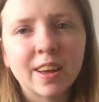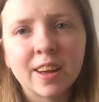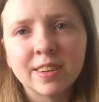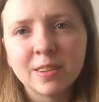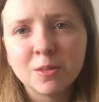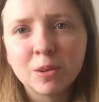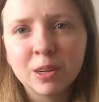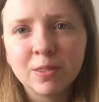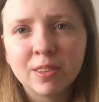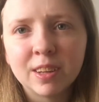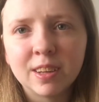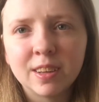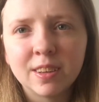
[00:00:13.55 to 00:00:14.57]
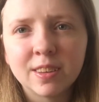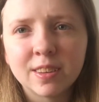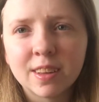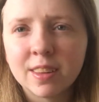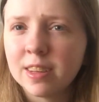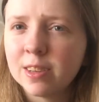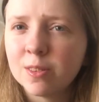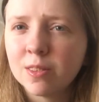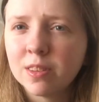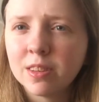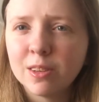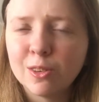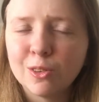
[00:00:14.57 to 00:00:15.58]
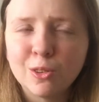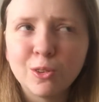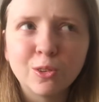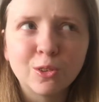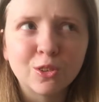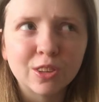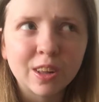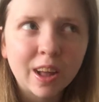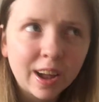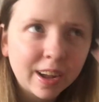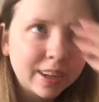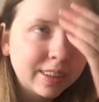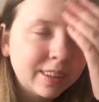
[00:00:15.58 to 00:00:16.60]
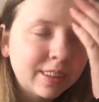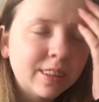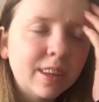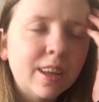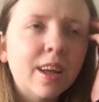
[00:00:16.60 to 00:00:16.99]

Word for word: I did one of these, I think it was in June or July,